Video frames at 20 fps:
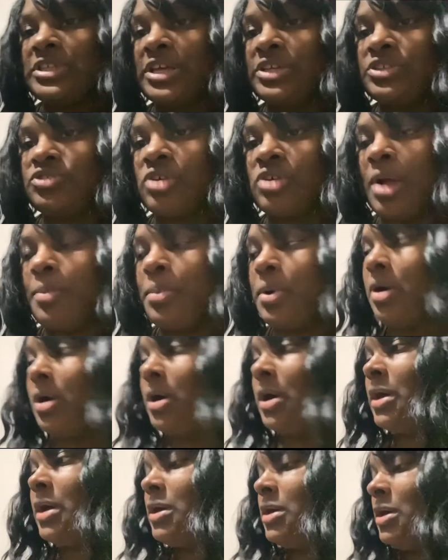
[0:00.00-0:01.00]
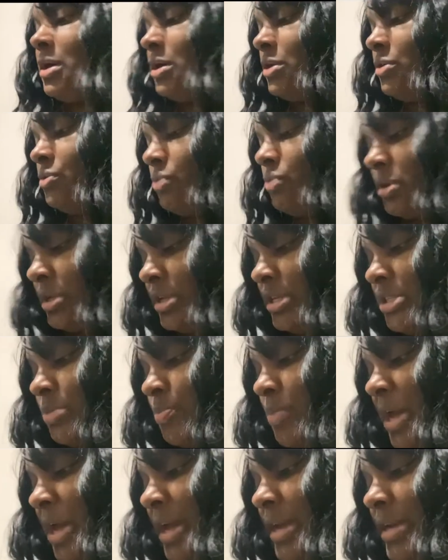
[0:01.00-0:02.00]
tripod. You can
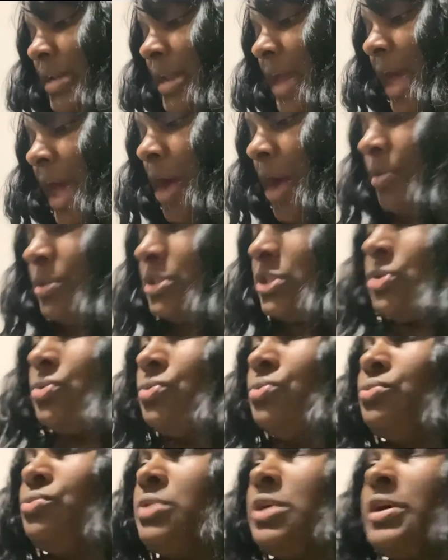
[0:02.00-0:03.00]
expand it out too if